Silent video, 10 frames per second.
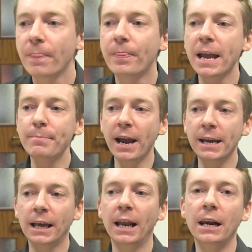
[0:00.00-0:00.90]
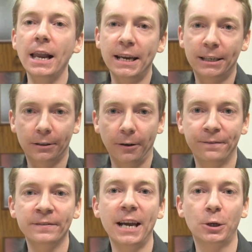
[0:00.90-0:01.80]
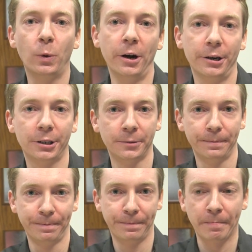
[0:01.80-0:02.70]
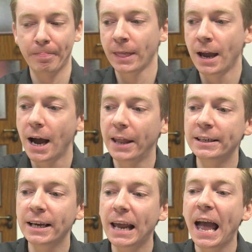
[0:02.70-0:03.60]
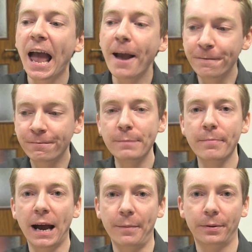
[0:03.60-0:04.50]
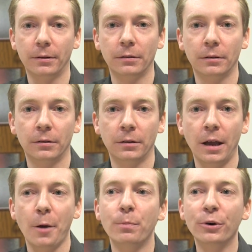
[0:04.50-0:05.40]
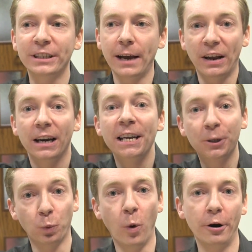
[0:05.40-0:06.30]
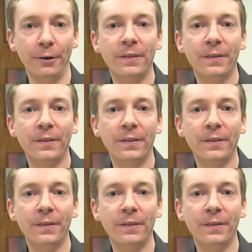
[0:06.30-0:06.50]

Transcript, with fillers: They made a list of networks and they said every map must have at least one